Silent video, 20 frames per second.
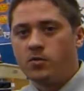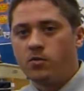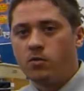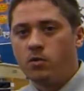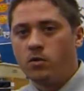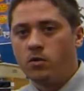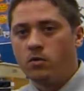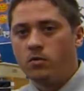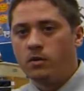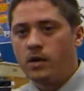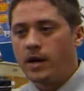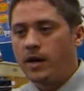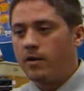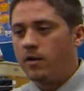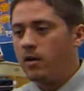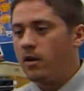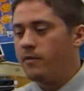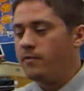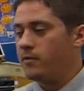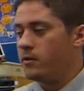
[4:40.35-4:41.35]
roll right
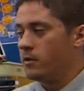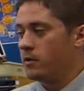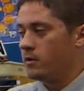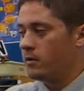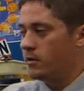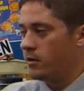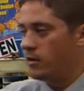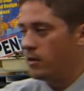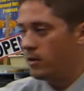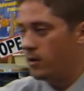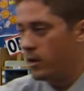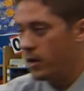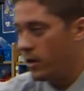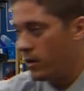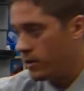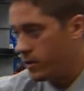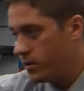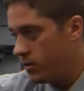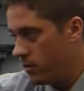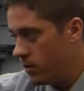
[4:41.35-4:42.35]
off or
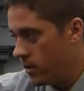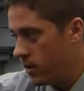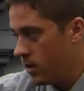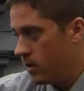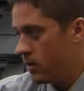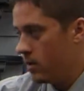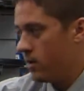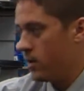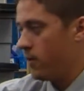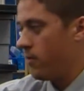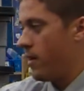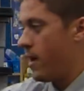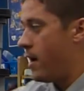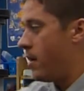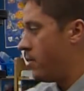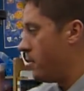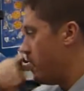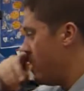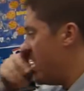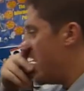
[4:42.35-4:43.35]
onto the ground.